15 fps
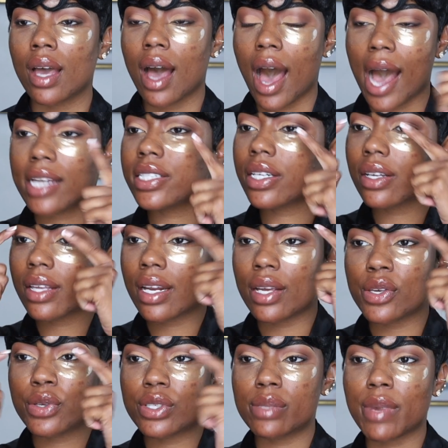eyeshadow that I
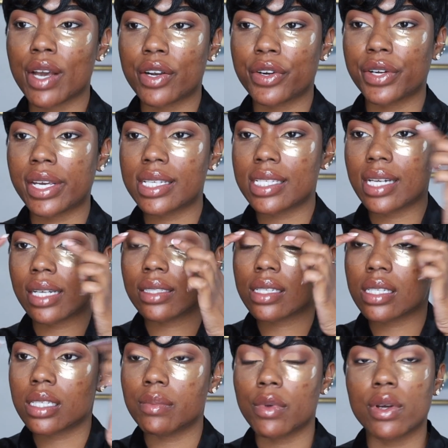used in my crease and I
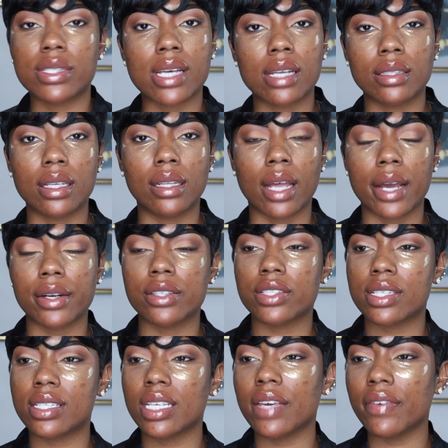just smoked out the liner
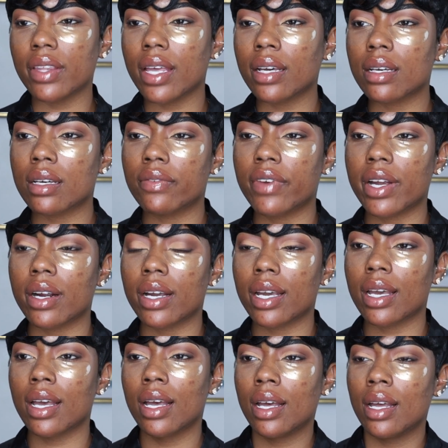just to give it like a
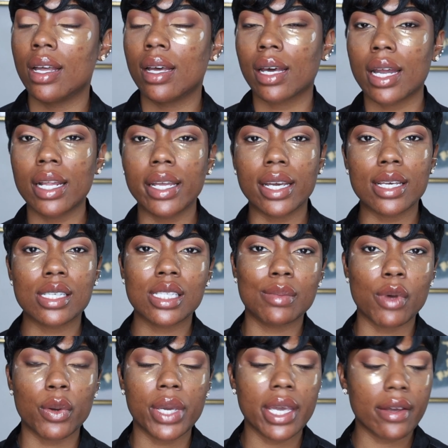very kind of like a
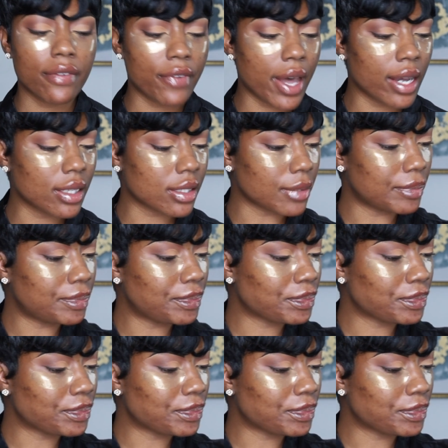smoky effect.